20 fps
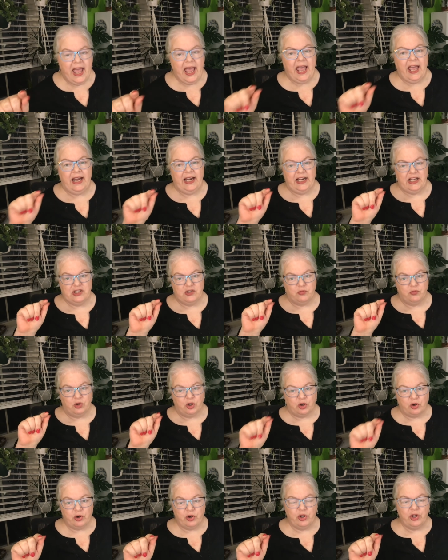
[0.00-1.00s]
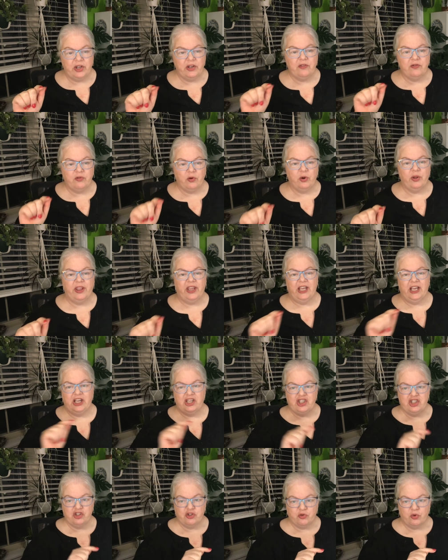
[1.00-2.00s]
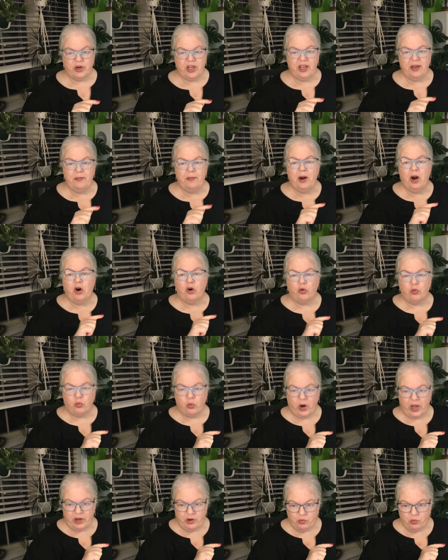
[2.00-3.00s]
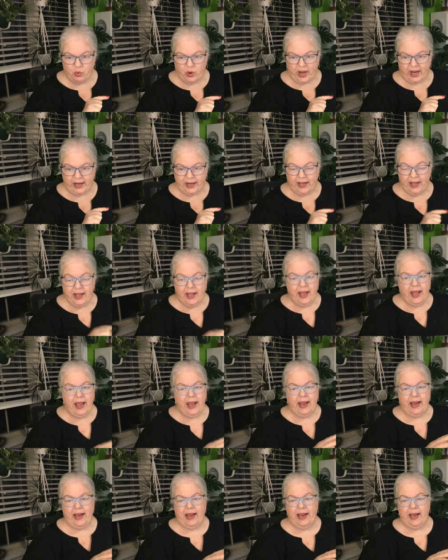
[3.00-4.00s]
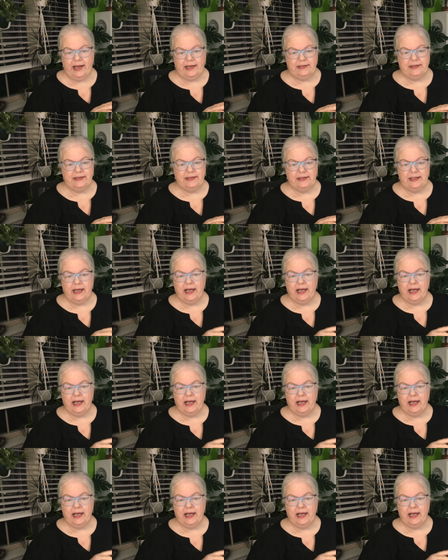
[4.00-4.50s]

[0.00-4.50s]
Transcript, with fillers: and it's recruiting for the extreme right wing. And